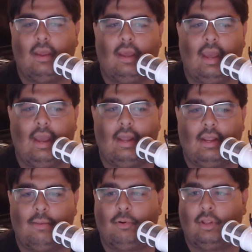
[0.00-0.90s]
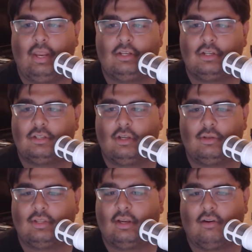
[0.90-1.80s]
And I didn't pull an ancient, so I
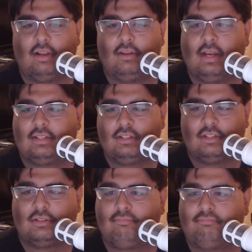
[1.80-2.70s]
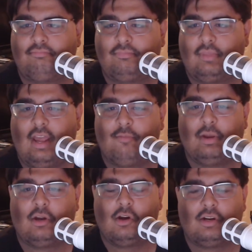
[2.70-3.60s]
was like, all right, you guys can just have my
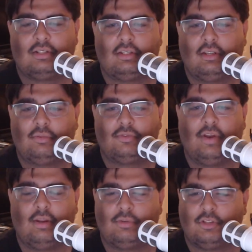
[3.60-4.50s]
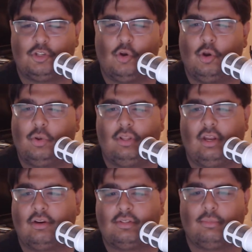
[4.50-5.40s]
cards, and it was fine. It was a Shoto in
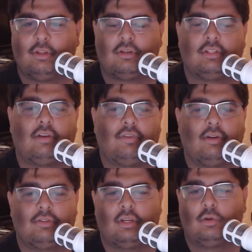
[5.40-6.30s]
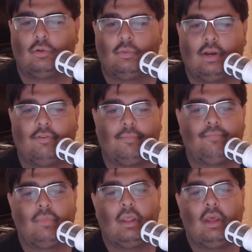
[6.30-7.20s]
there, some other stuff, and I was like, cool, whatever.
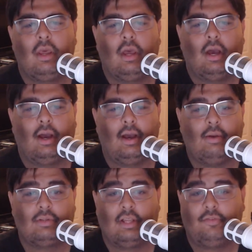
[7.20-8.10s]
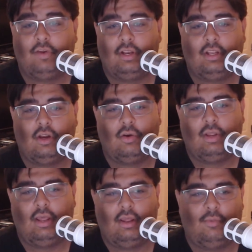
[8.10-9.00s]
It was a lot of fun.
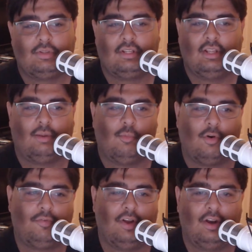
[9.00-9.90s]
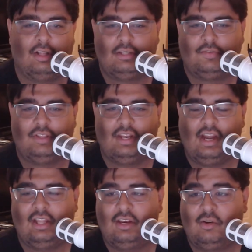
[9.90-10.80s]
It wasn't like more fun or less fun than
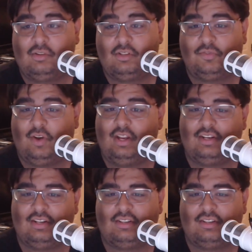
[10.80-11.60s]
Highlander. It was just fun.